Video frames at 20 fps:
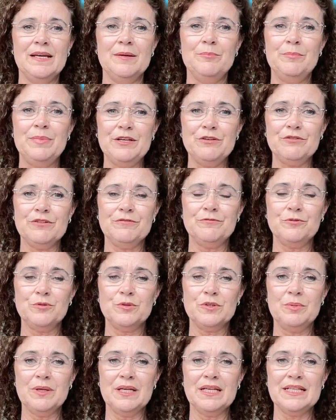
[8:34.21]
Better
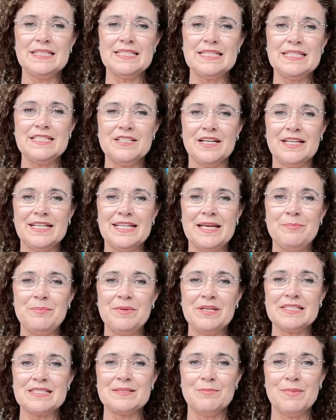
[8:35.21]
affordability
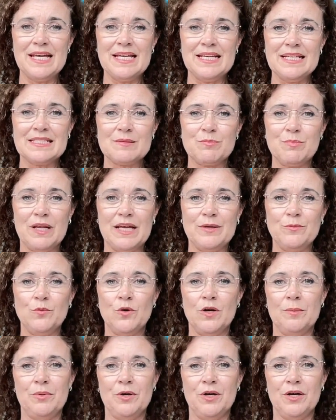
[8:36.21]
dynamics may explain
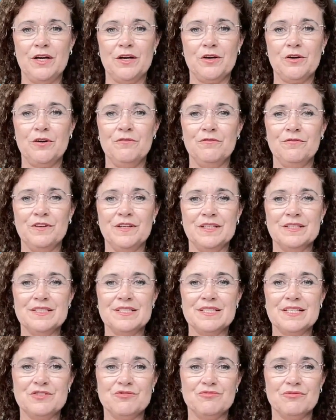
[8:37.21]
why buyer
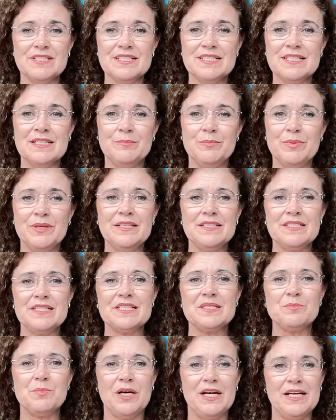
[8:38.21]
confidence has risen a bit
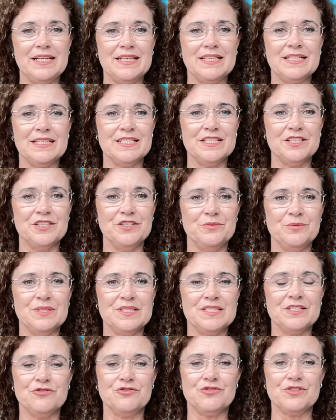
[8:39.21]
despite
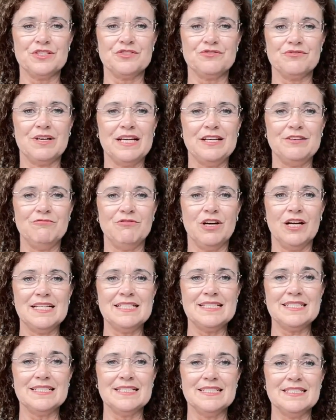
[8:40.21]
continuous interest rate
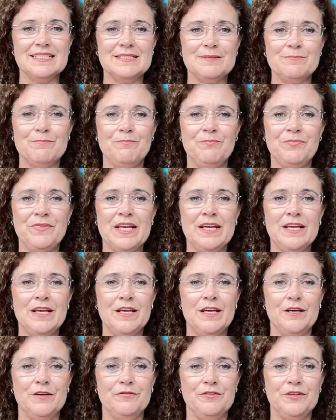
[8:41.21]
rises.
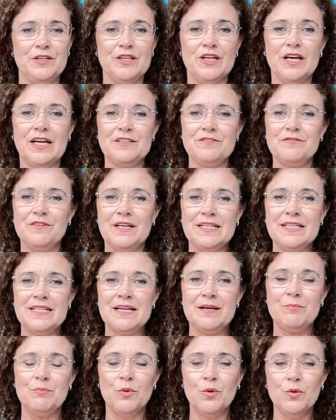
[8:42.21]
If you'd like to find
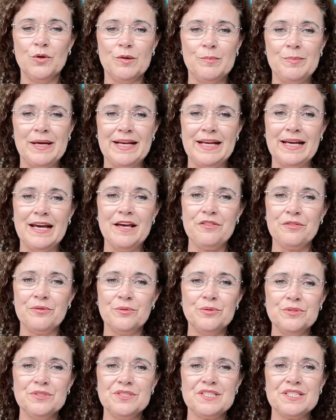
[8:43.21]
out more about our
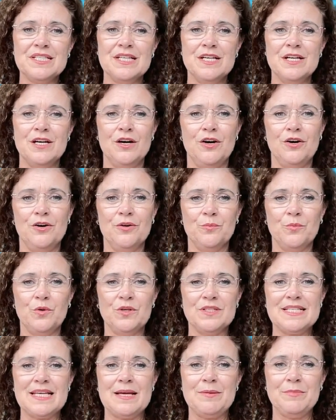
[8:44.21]
thoughts on
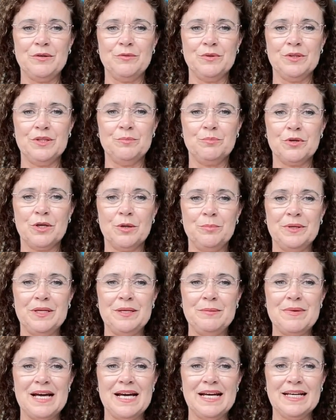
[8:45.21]
what's happening with the property
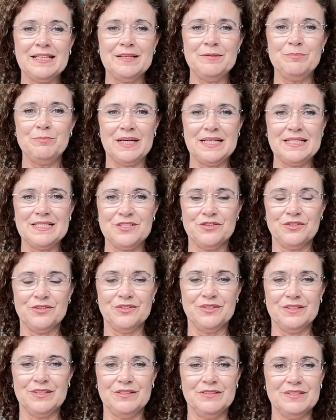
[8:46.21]
market based
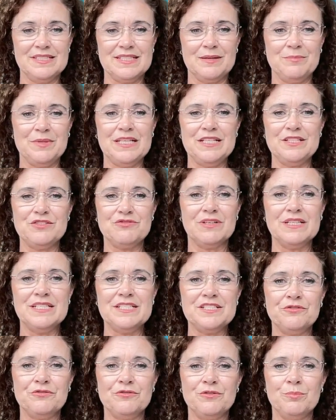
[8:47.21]
on some of these
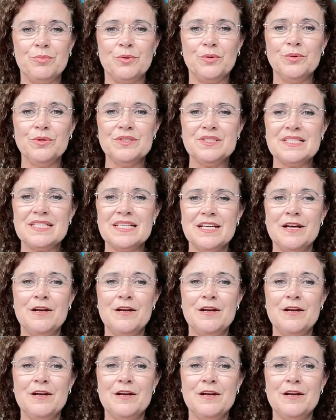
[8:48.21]
recent reports,